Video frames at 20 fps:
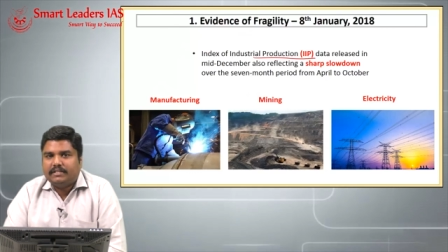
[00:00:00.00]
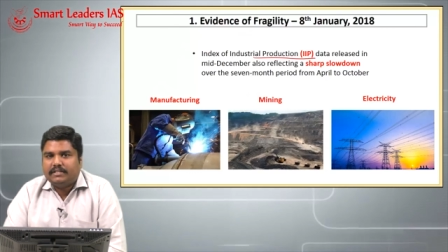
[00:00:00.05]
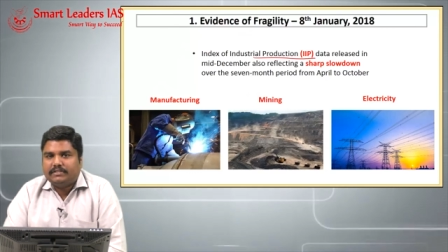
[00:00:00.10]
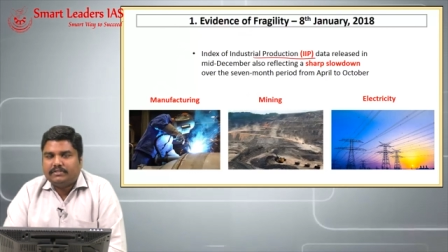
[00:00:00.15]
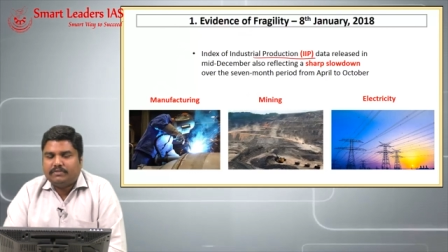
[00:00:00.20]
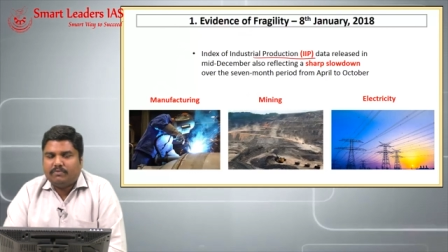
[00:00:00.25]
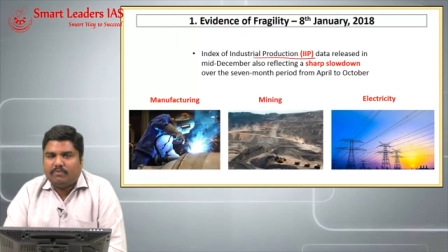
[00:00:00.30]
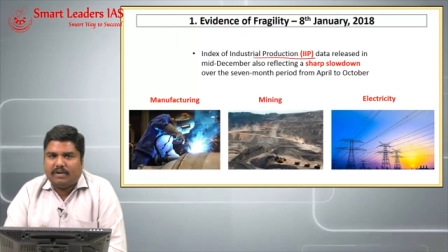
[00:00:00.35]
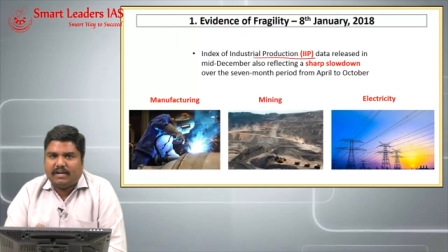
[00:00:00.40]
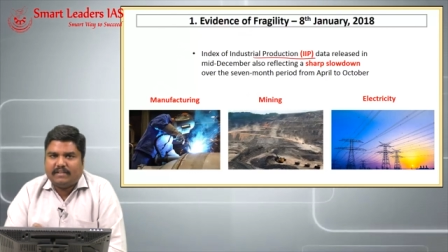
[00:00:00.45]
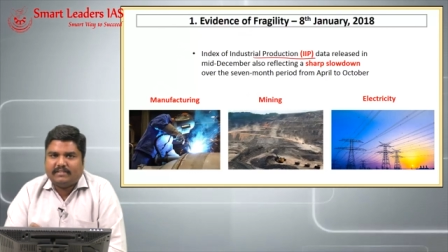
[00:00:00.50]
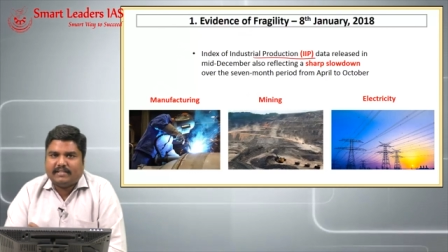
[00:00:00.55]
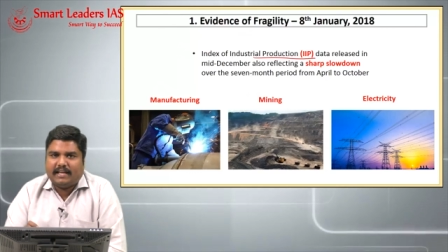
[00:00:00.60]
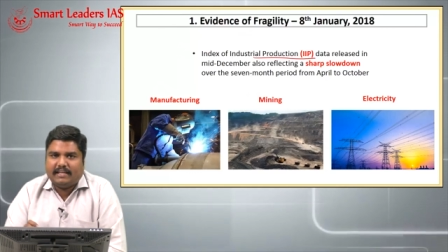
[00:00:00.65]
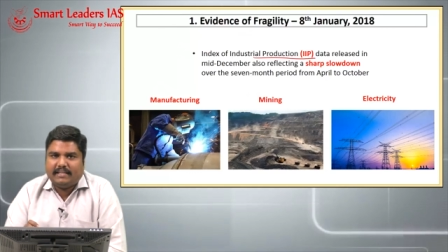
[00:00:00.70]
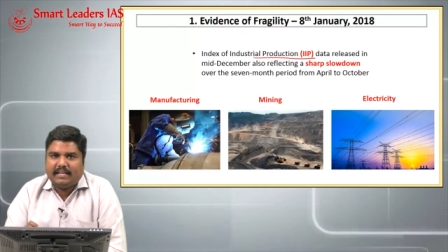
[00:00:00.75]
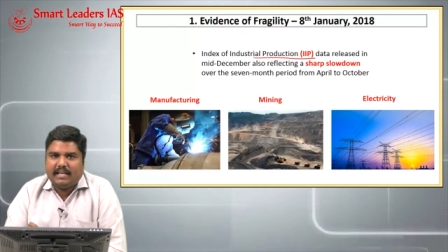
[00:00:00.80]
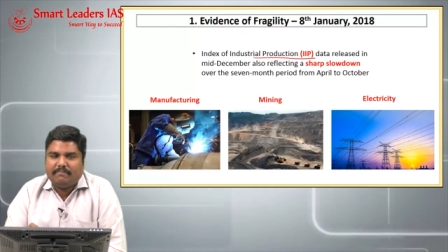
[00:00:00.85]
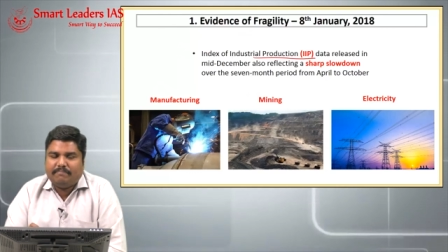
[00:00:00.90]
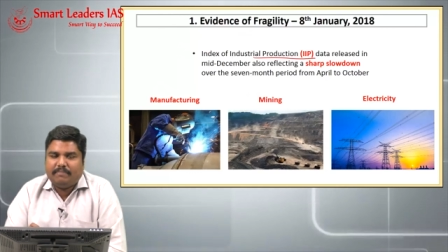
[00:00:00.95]
So, what is
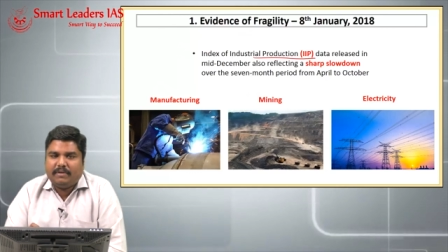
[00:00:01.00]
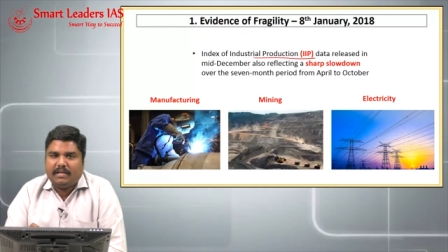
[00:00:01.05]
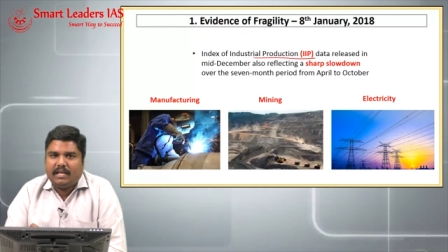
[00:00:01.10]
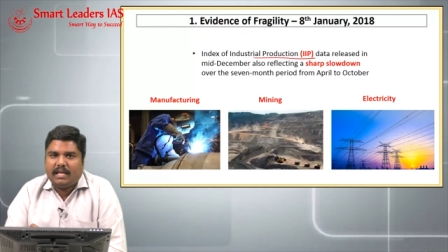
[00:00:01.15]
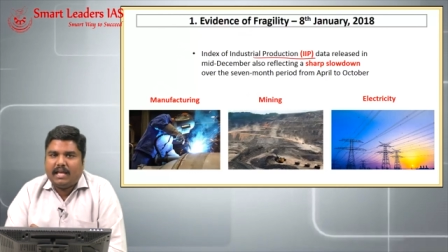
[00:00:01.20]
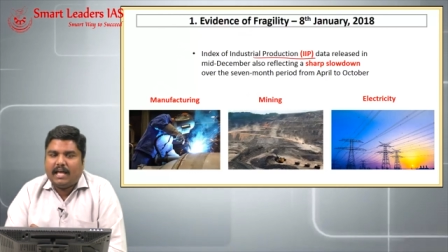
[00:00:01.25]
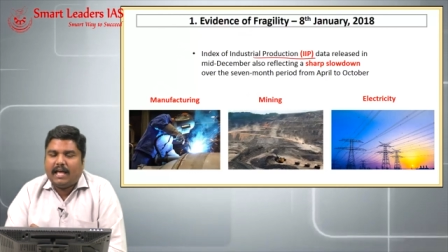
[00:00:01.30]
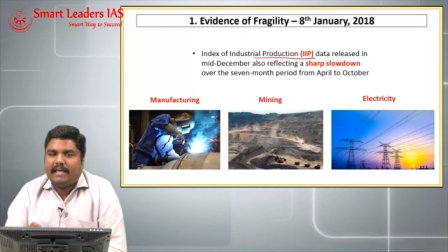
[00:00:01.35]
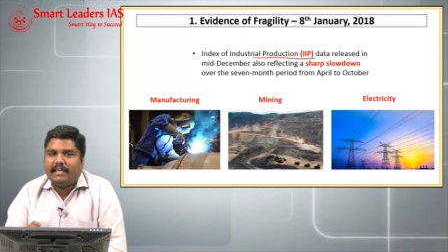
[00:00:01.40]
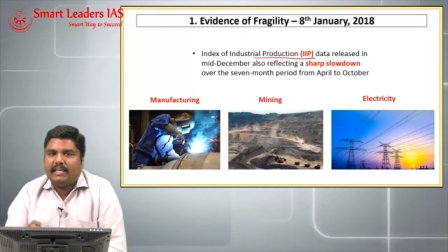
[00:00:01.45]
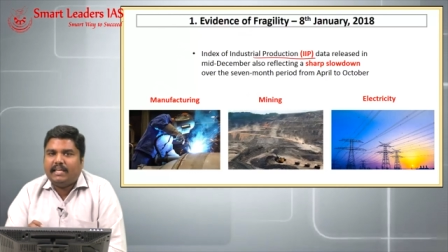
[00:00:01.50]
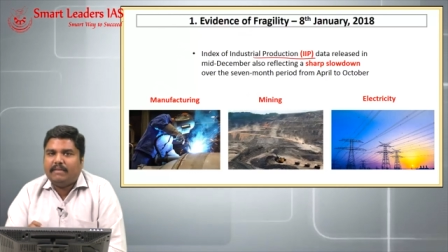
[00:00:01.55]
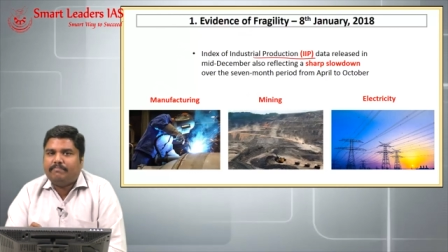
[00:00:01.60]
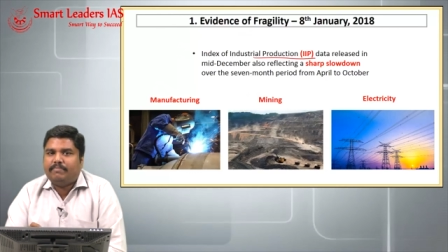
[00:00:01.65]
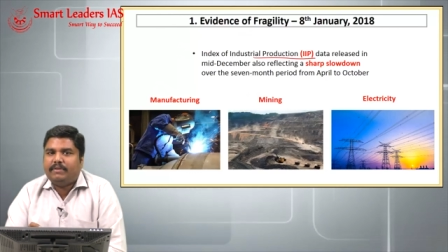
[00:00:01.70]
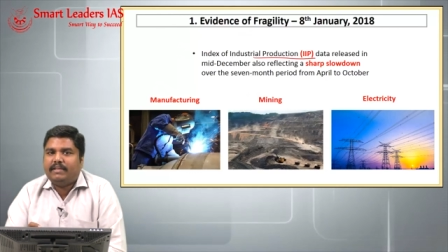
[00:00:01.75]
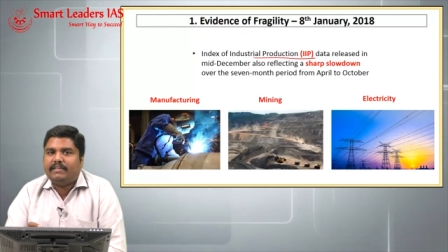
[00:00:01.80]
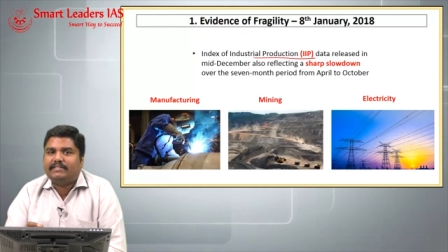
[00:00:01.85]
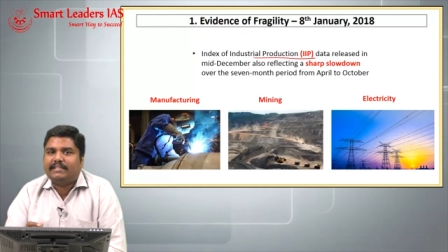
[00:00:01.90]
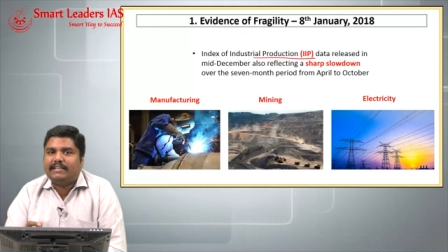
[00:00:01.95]
IIP? IIP
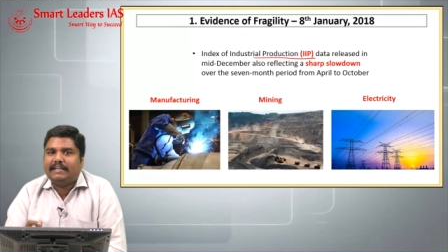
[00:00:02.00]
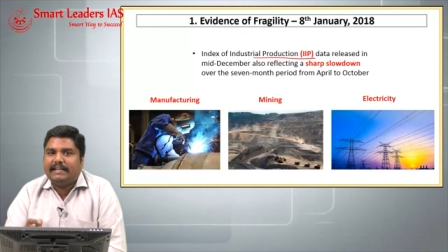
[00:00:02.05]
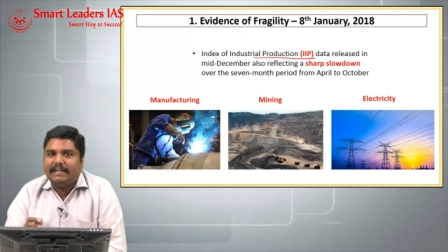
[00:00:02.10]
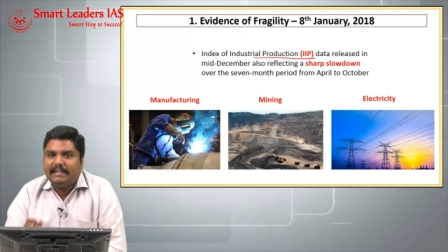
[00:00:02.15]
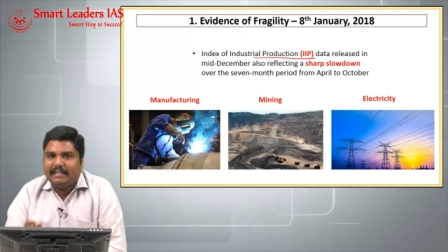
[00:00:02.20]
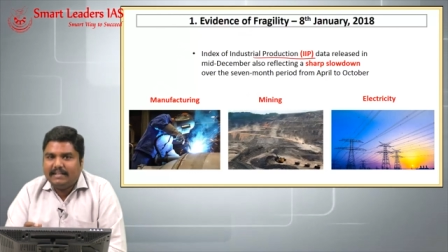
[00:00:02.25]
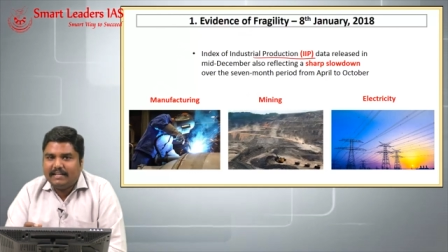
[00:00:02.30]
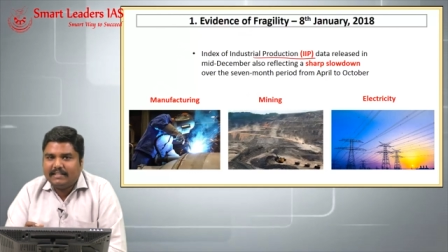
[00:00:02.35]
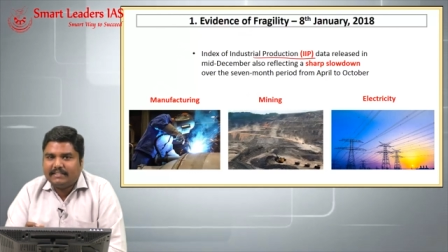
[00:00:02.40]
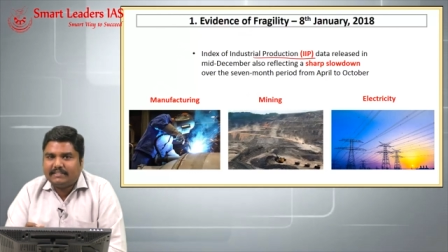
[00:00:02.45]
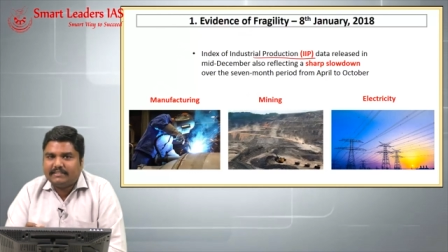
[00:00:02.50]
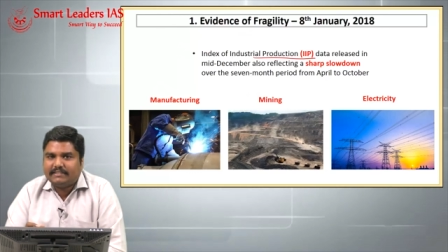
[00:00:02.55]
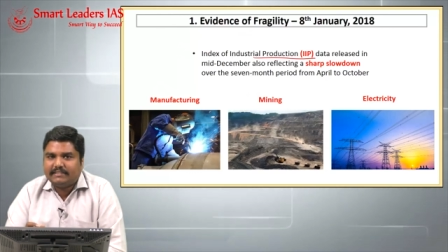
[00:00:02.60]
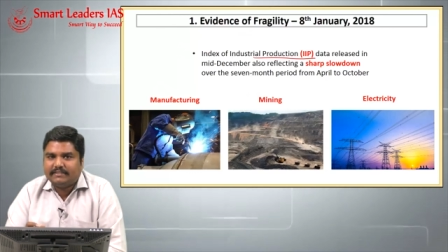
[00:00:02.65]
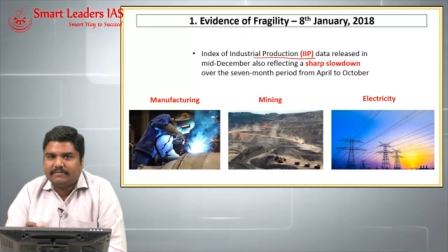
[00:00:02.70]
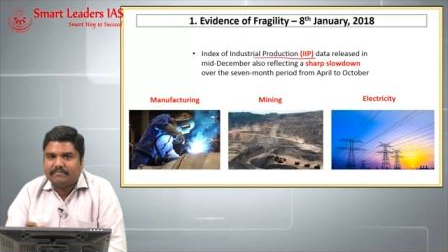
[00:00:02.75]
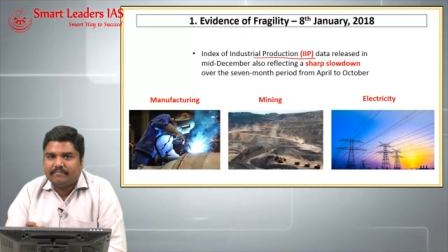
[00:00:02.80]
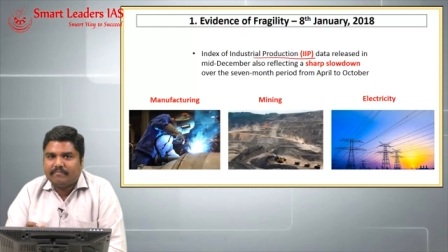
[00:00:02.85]
is an index